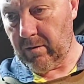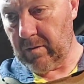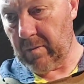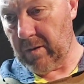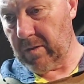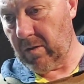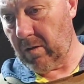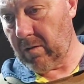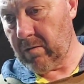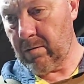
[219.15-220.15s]
I suppose
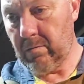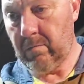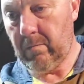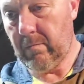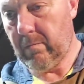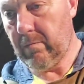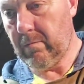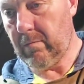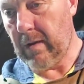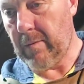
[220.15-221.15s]
not.
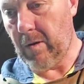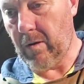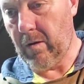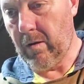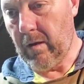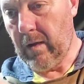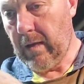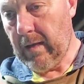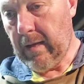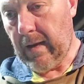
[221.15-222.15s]
Maybe not.
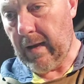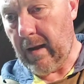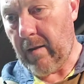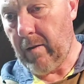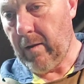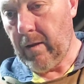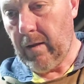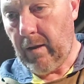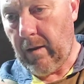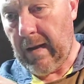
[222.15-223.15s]
I don't know.
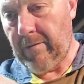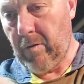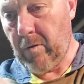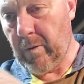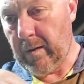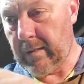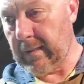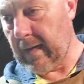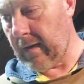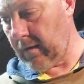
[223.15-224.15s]
I'll have a look when it
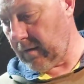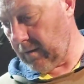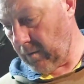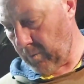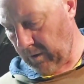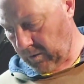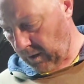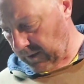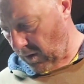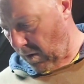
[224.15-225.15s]

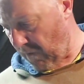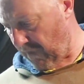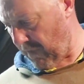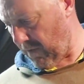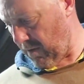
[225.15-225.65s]
dries off.